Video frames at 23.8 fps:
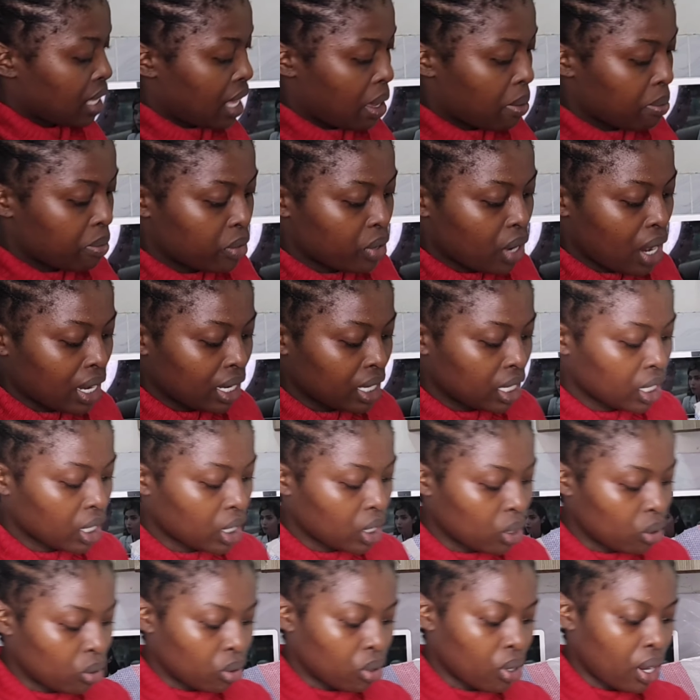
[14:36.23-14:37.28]
I'm
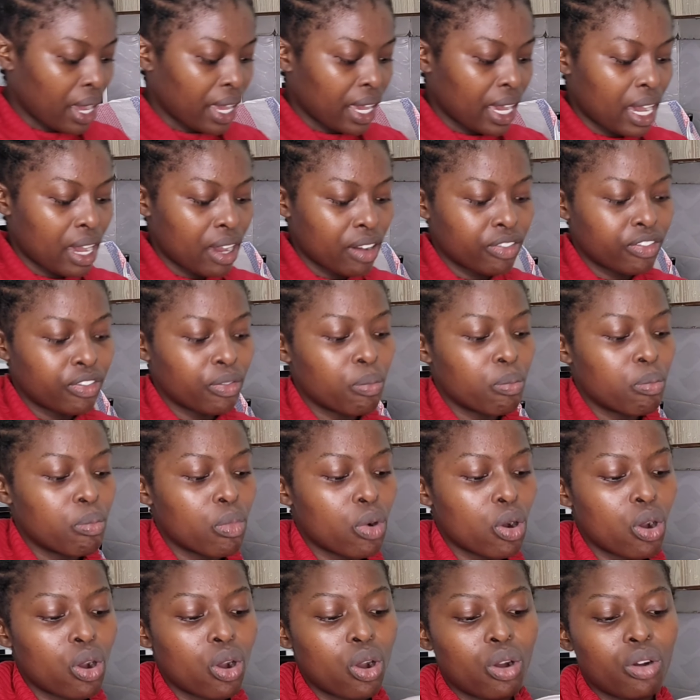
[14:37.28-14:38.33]
running low. I have
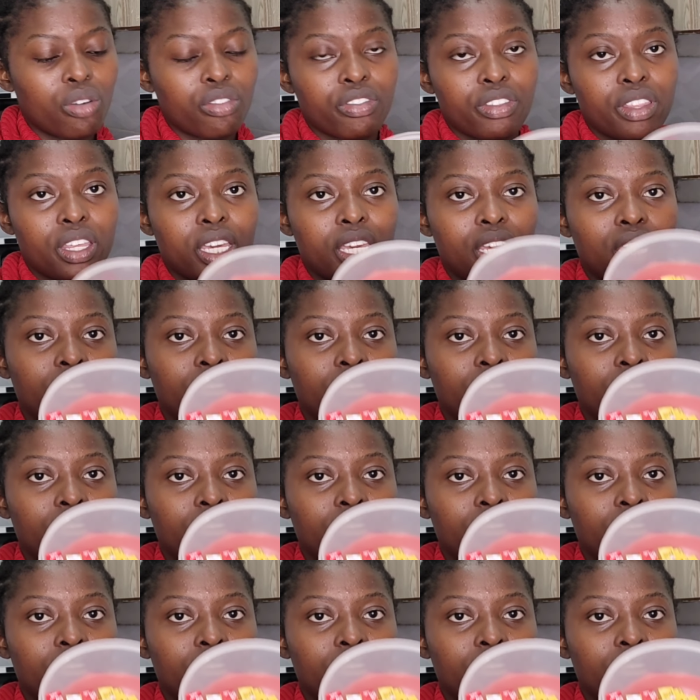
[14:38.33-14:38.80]
more of the